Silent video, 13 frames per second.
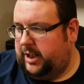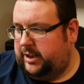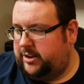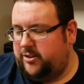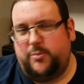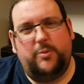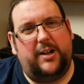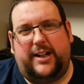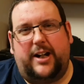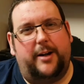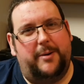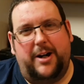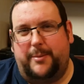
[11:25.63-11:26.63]
It doesn't really
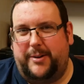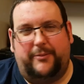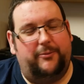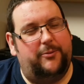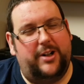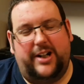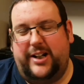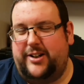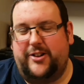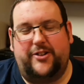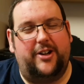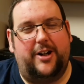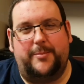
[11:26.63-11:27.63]
come up. It really
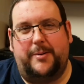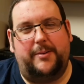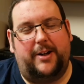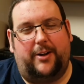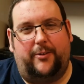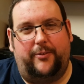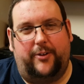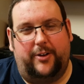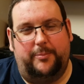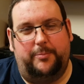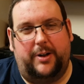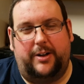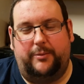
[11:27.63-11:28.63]
doesn't come up that
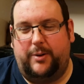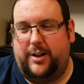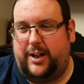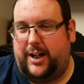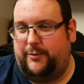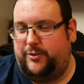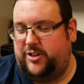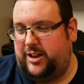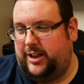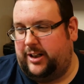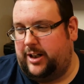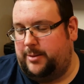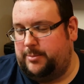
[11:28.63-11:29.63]
often. But when I have
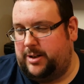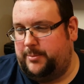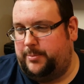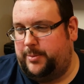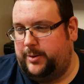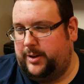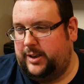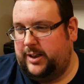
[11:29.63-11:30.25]
seen it come up,